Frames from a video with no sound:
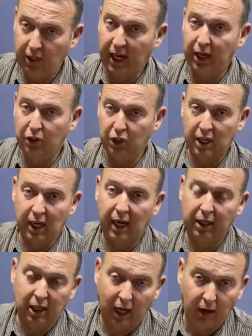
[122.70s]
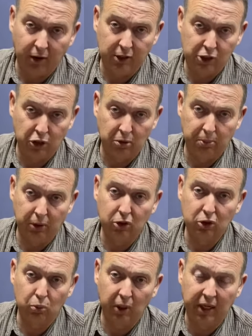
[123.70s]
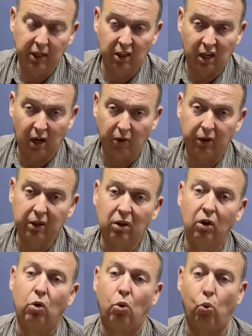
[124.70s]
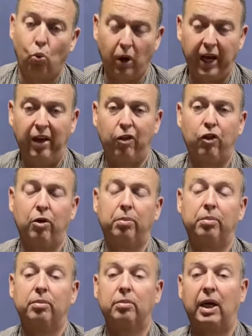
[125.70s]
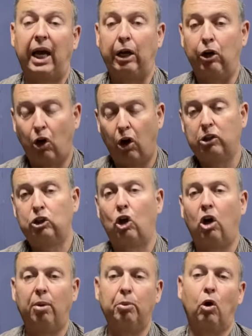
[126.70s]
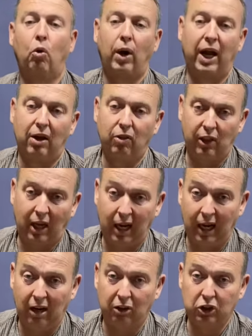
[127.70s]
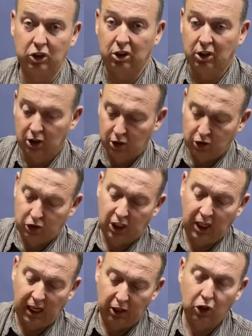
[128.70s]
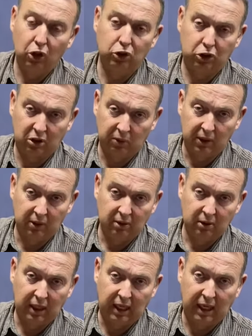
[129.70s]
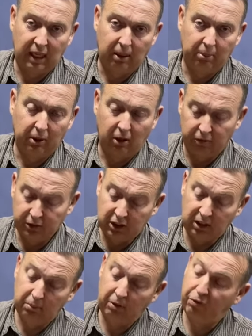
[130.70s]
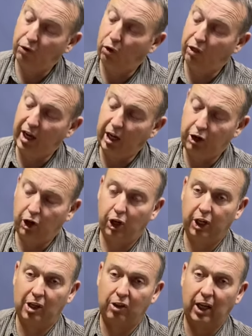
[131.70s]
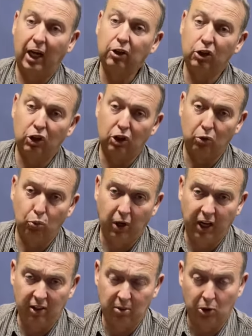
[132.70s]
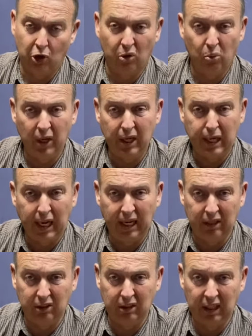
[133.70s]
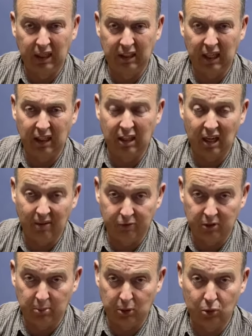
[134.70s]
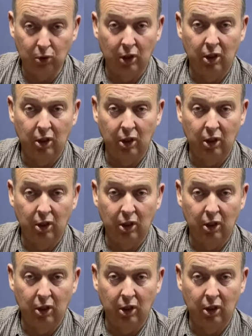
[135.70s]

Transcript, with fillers: that and you can't carry two boots where you're going, wear them at night time or around the house to get used to it. Um, and obviously, before they're dirty and that, you can wear them on a weekend and get comfortable.